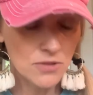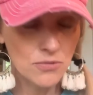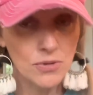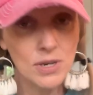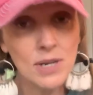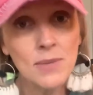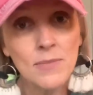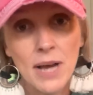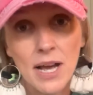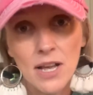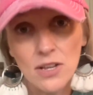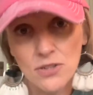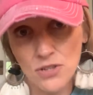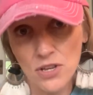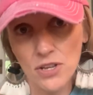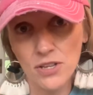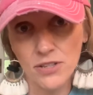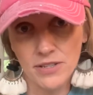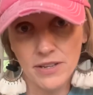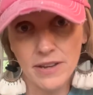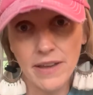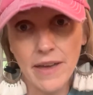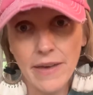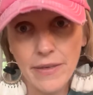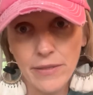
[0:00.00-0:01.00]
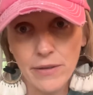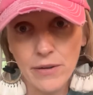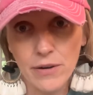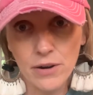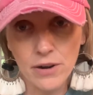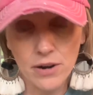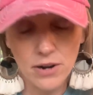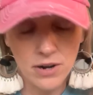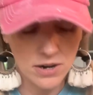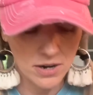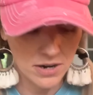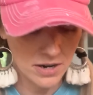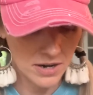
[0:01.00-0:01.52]
three miles altogether.
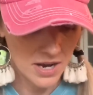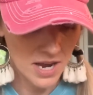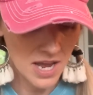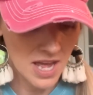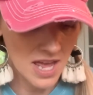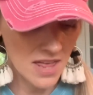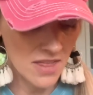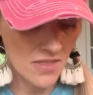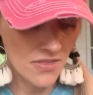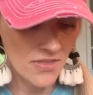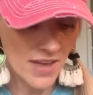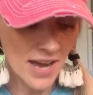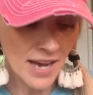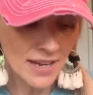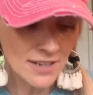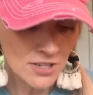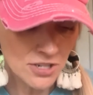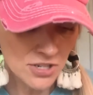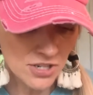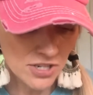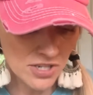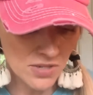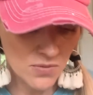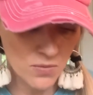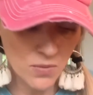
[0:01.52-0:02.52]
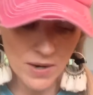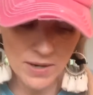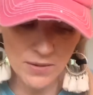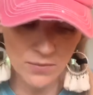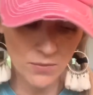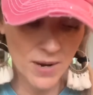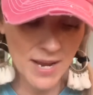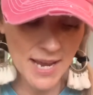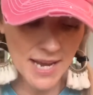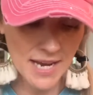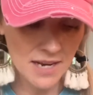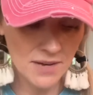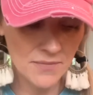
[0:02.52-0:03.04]
And that's just one
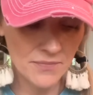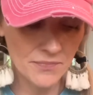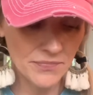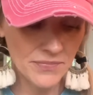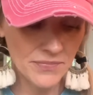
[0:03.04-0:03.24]
way.